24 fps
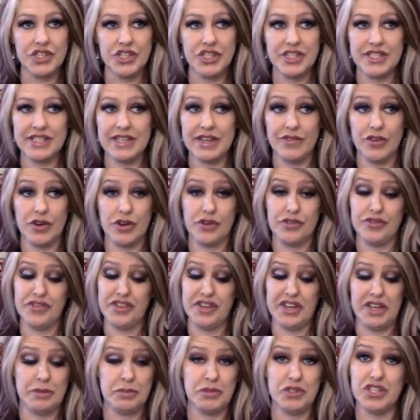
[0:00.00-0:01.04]
She's never heard the
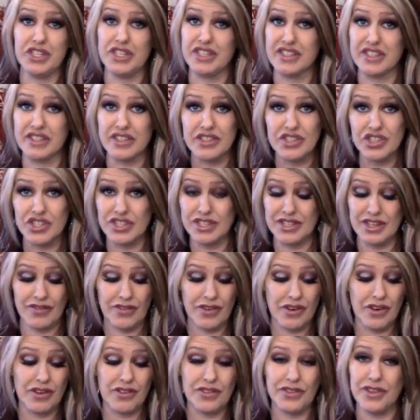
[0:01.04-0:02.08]
name Jesus. She's never
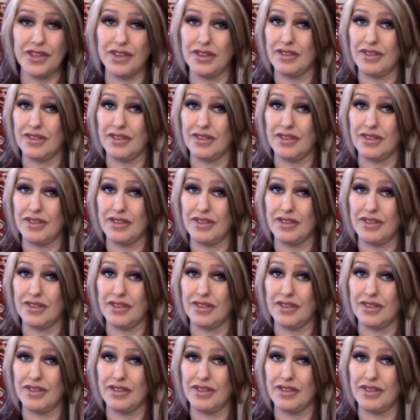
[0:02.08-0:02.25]
heard